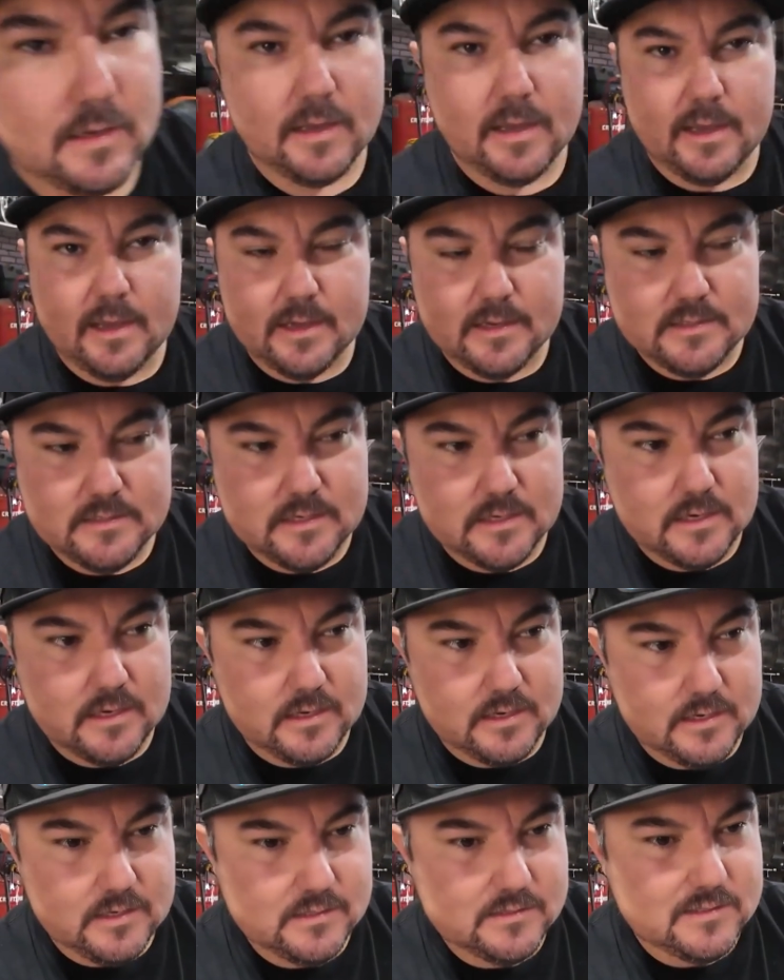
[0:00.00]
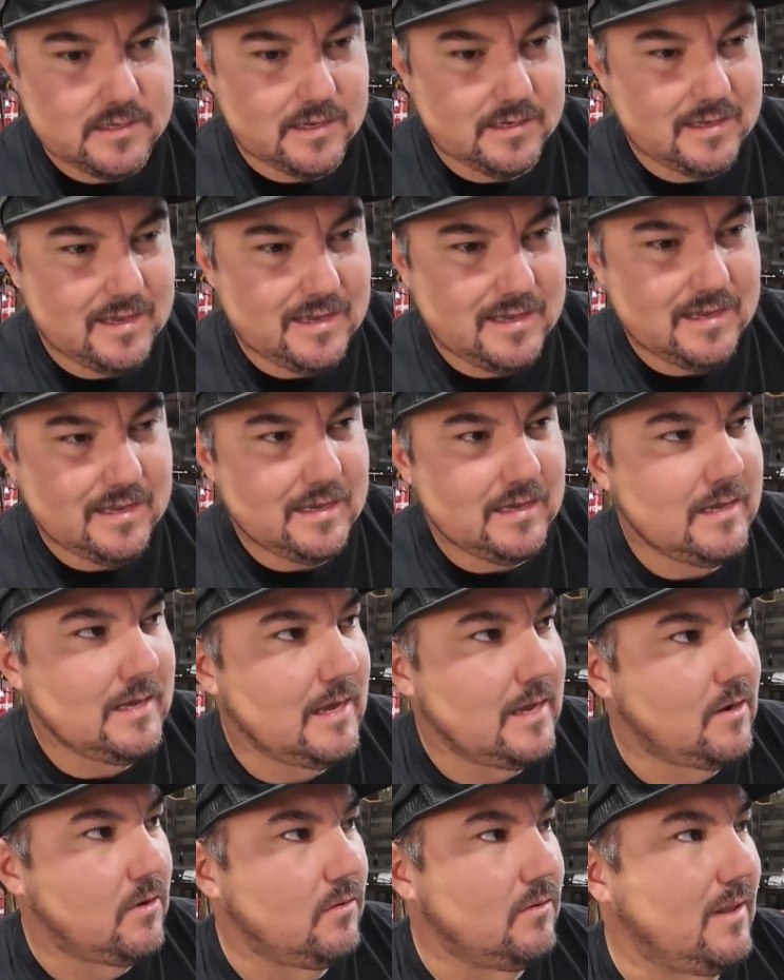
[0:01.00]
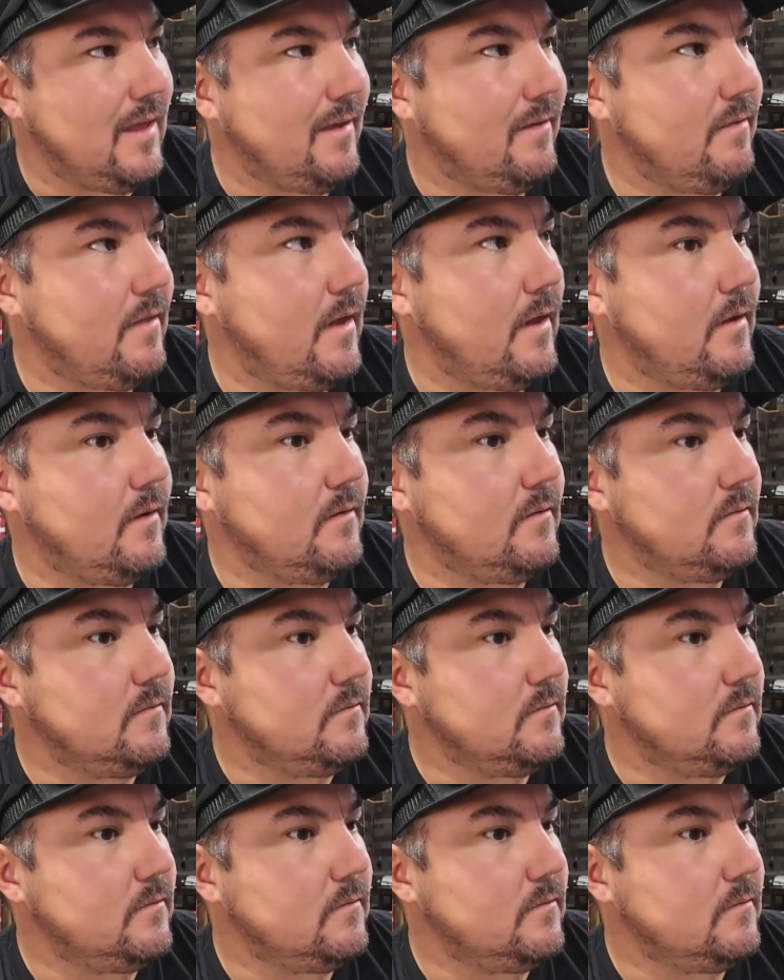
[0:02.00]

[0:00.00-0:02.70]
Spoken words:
And he's like, I don't like that.